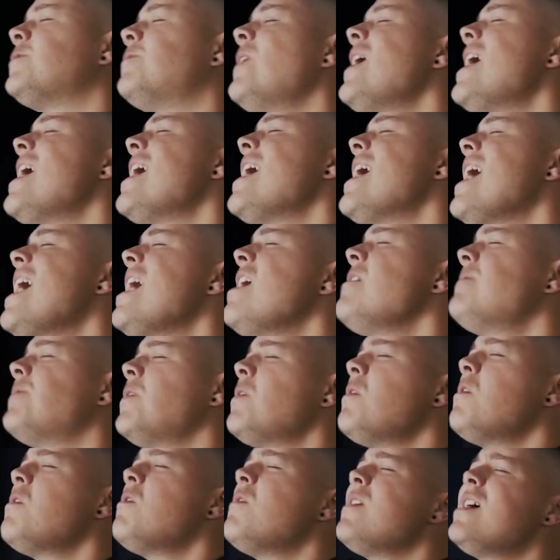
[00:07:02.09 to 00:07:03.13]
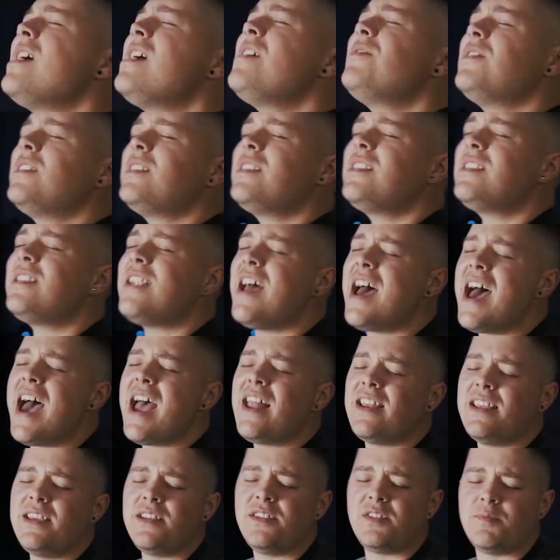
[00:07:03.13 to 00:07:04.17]
faithful when the night
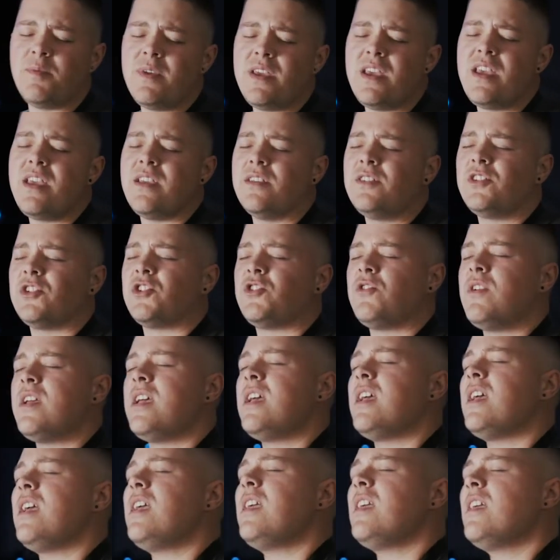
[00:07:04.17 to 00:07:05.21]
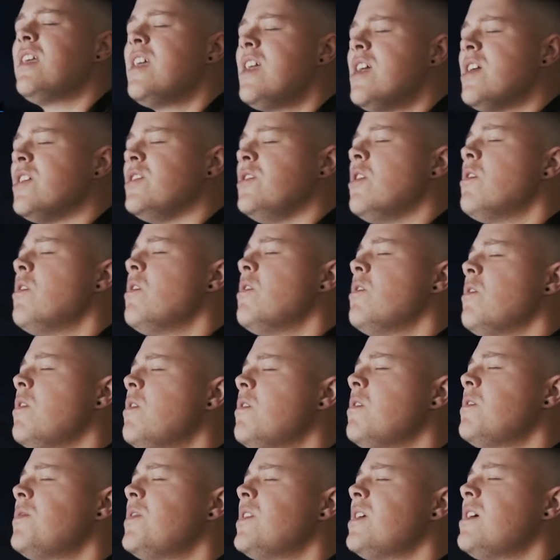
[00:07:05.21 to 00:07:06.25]
leads me astray.
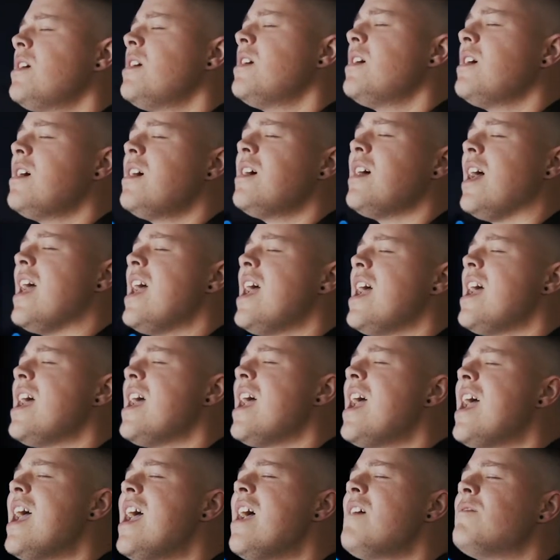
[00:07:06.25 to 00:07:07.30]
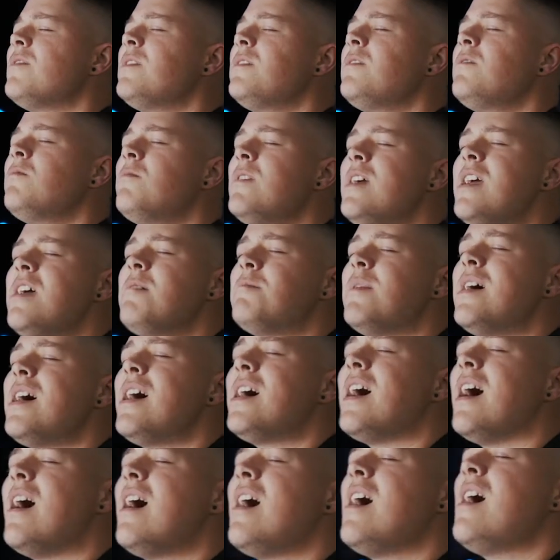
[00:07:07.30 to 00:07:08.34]
You're the heaven where
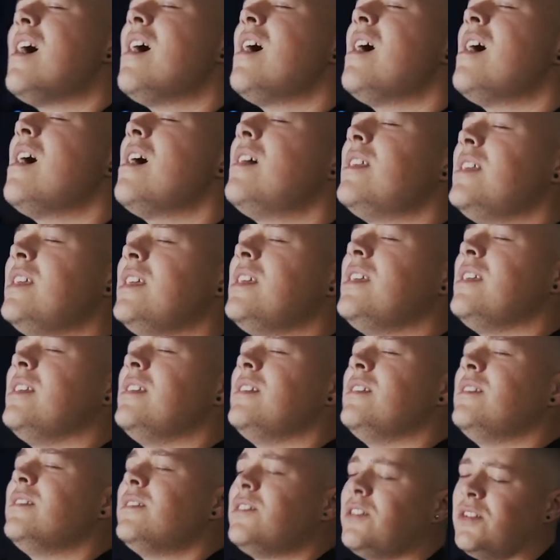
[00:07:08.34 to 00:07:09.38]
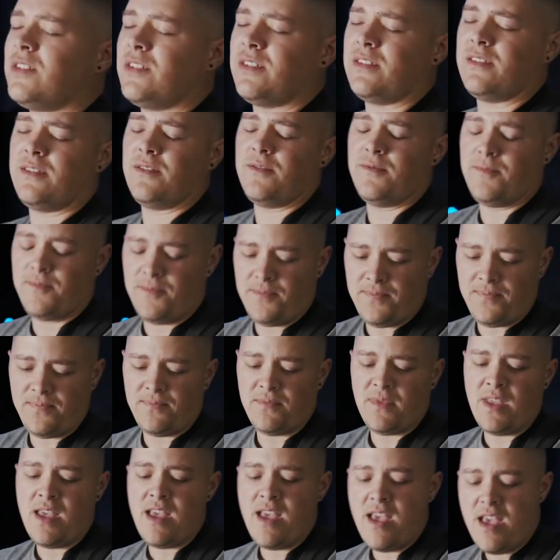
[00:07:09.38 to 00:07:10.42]
my heart is.
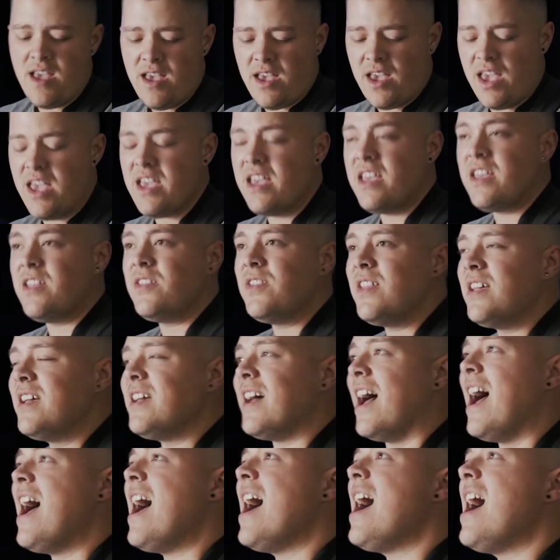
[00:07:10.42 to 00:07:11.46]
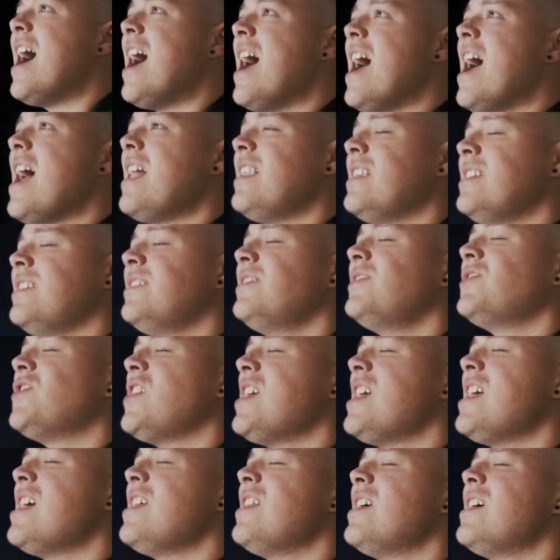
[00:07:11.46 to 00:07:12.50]
In the highlands
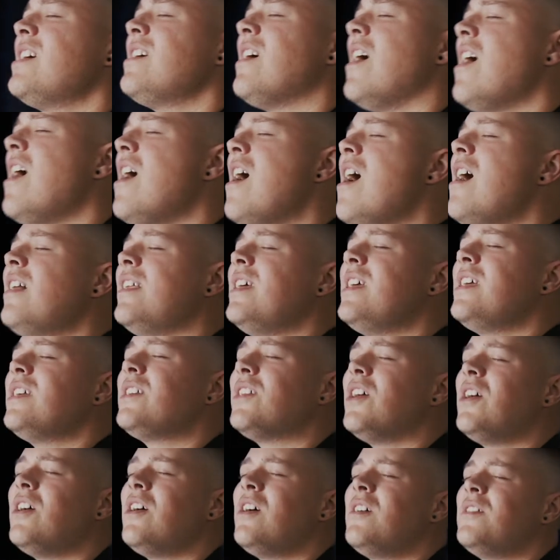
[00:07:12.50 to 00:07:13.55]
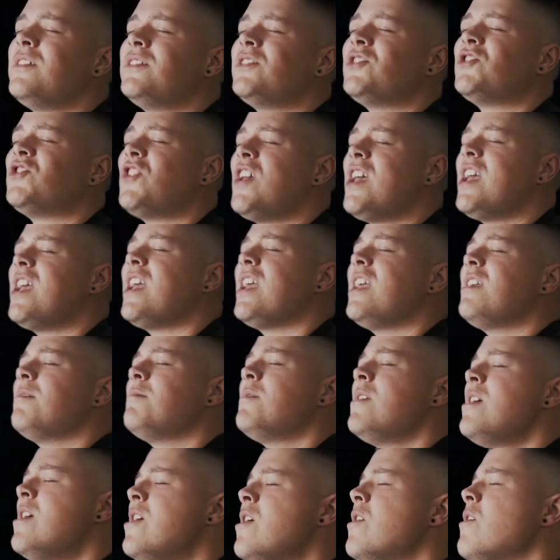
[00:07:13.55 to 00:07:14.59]
and the heartache all the
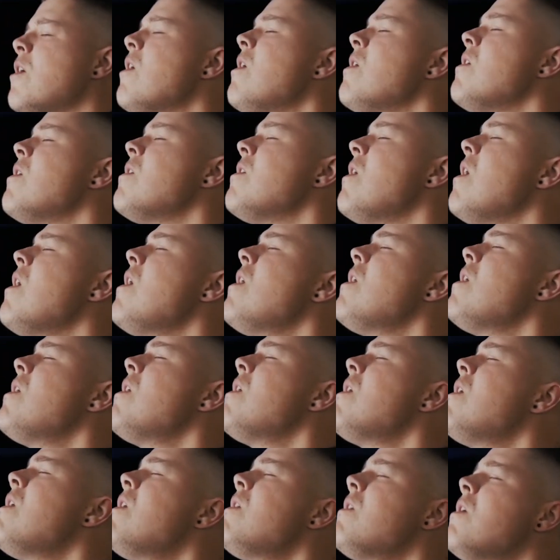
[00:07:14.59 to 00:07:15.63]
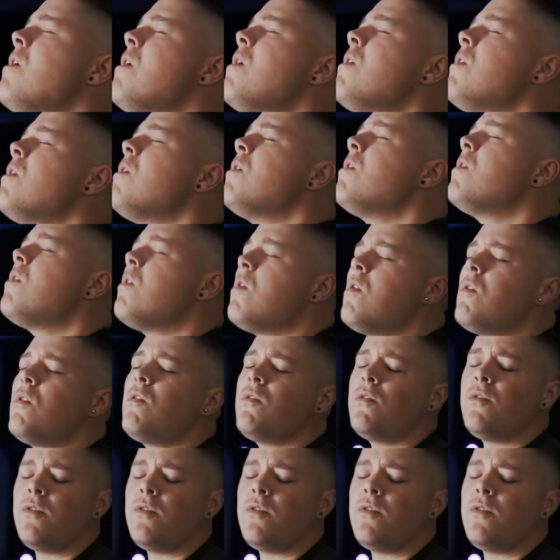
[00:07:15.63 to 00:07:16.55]
same. Oh,